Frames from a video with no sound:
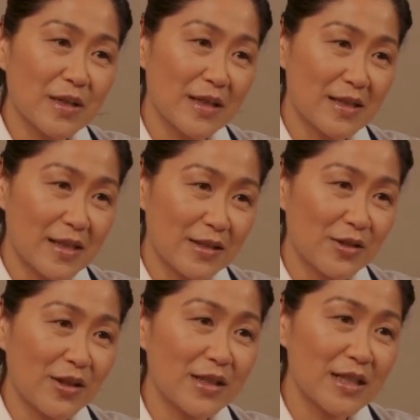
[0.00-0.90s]
the rice
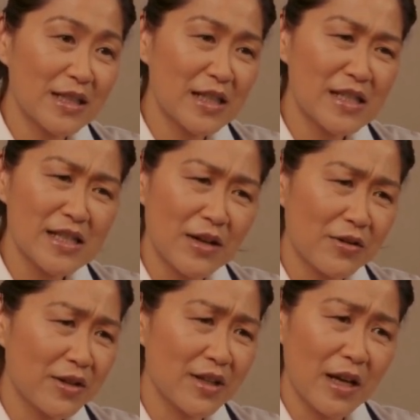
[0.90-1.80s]
has starch.
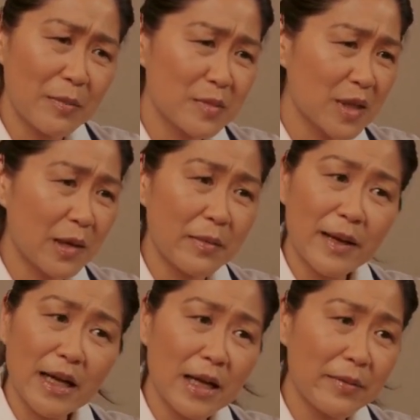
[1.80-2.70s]
You
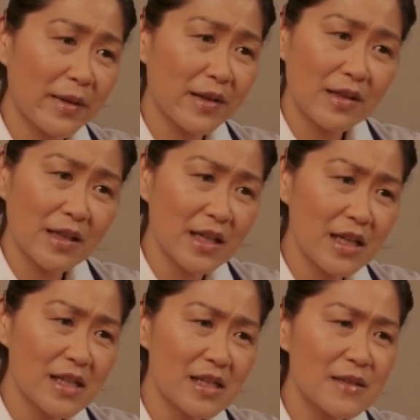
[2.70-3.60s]
can add a bit of
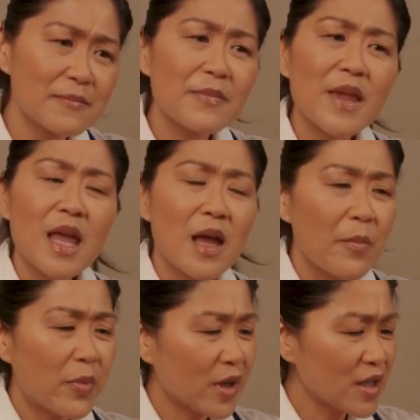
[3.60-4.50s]
butter or ghee,
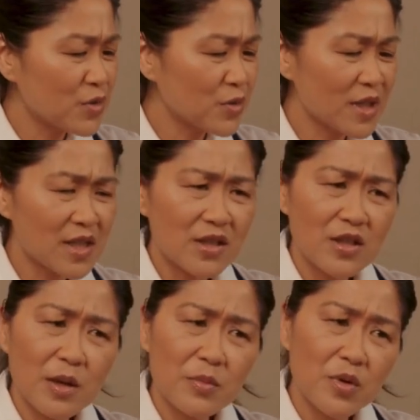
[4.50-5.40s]
which is fat, to
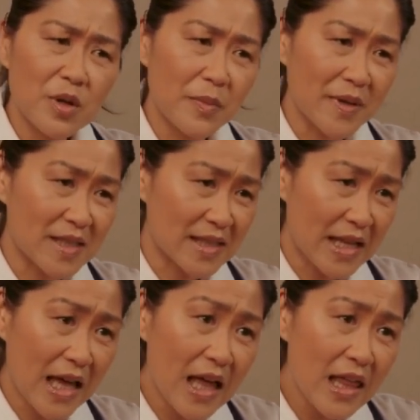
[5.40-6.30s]
your starchy
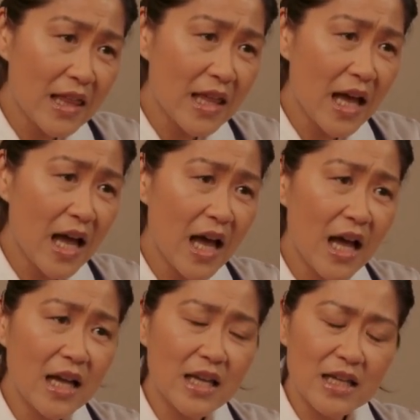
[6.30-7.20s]
potatoes,
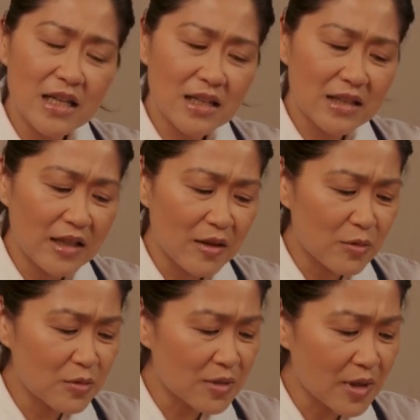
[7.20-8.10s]
and you can
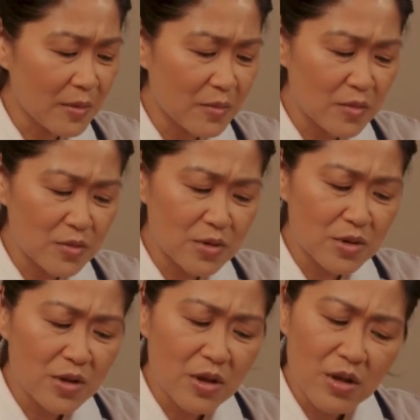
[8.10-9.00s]
have your
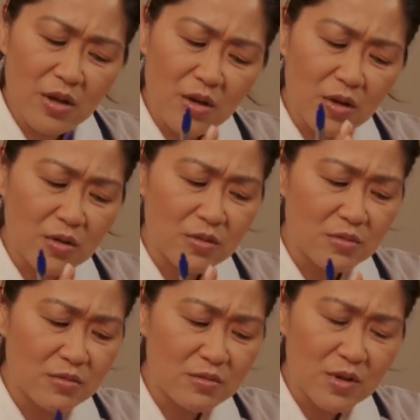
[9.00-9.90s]
cooked starchy
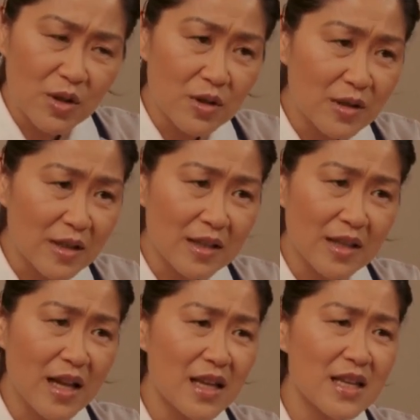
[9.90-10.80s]
oatmeal with
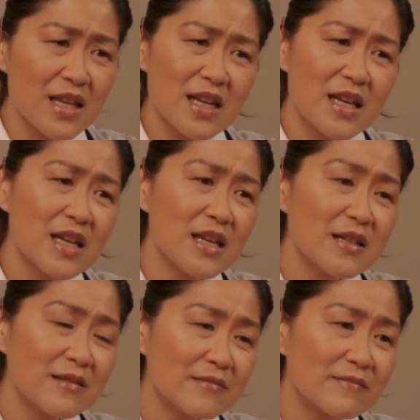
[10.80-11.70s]
Greek
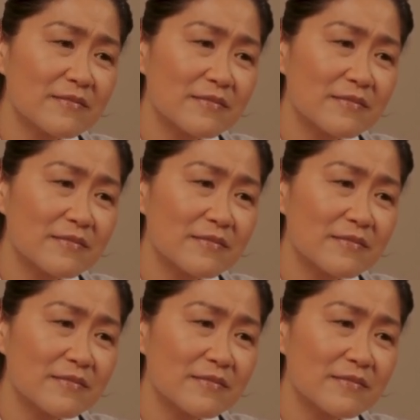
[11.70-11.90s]
yogurt with